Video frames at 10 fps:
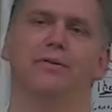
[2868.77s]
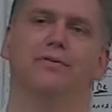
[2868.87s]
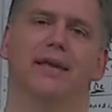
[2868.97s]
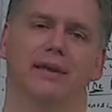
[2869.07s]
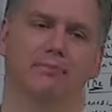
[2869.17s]

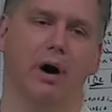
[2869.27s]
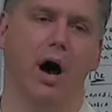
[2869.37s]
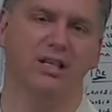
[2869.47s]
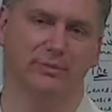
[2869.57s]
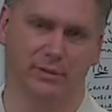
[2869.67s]

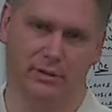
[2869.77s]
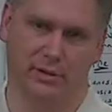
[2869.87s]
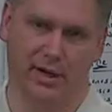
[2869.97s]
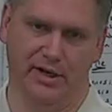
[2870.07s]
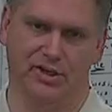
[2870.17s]
Impossible.
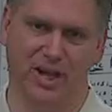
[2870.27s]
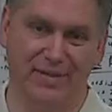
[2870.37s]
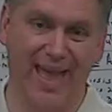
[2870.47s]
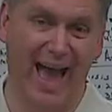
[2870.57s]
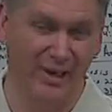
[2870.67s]
And a
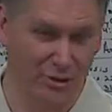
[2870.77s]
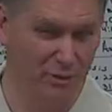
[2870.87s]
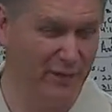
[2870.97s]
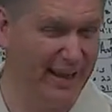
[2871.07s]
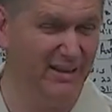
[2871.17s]
Chevy Astro
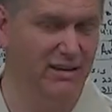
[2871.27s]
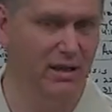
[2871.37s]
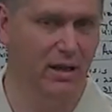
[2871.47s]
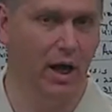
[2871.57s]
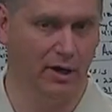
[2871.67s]
van
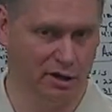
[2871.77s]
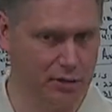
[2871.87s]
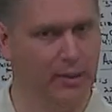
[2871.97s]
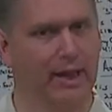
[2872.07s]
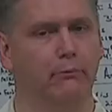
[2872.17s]
on a two
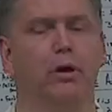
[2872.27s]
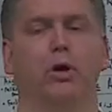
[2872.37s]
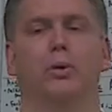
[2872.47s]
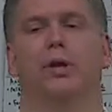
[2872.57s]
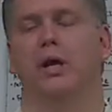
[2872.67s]
lane
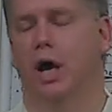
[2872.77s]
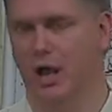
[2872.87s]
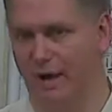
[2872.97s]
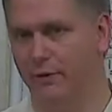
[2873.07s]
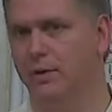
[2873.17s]
road
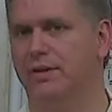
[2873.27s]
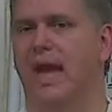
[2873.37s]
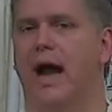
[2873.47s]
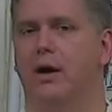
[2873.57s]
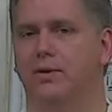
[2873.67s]
covered with
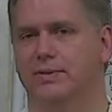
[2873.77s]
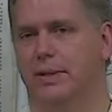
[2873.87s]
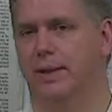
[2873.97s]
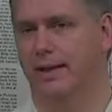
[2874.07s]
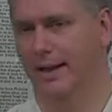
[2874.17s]
cows,
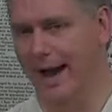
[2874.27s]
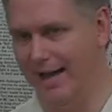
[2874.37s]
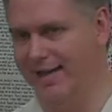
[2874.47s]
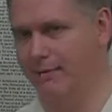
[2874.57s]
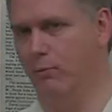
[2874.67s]
I
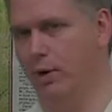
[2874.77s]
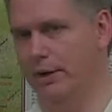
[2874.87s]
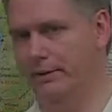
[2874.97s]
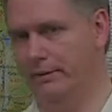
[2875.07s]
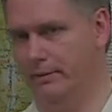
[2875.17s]
didn't hit one.
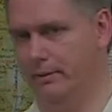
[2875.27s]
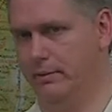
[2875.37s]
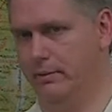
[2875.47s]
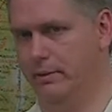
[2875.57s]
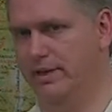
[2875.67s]

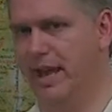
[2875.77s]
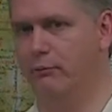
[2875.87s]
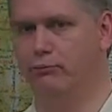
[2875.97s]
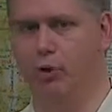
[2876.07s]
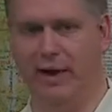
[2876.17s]
Yeah,
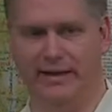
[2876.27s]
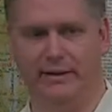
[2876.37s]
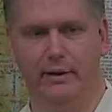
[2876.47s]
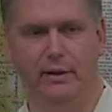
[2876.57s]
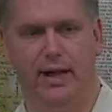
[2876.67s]
right.
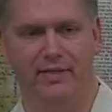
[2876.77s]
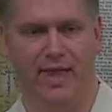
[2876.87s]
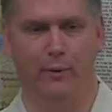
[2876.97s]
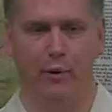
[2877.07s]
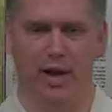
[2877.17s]
And
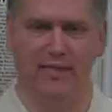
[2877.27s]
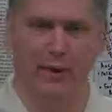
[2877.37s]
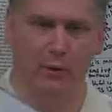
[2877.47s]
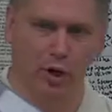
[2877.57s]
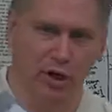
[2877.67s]
they were and they
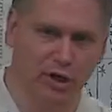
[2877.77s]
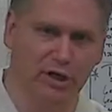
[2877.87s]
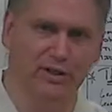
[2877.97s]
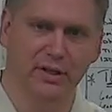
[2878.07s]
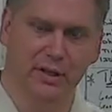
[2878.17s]
were a
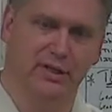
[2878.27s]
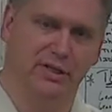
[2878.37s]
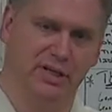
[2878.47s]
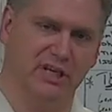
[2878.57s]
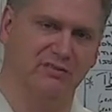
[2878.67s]
good
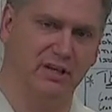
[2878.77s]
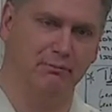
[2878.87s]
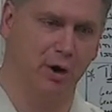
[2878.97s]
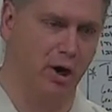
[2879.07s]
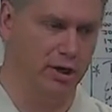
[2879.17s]
six feet
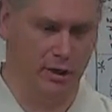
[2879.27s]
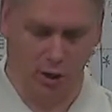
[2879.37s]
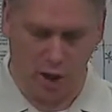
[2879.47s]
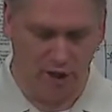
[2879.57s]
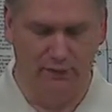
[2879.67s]
apart
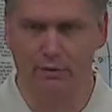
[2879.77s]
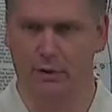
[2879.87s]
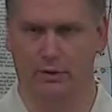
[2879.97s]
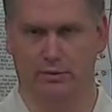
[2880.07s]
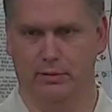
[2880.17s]
all over the road.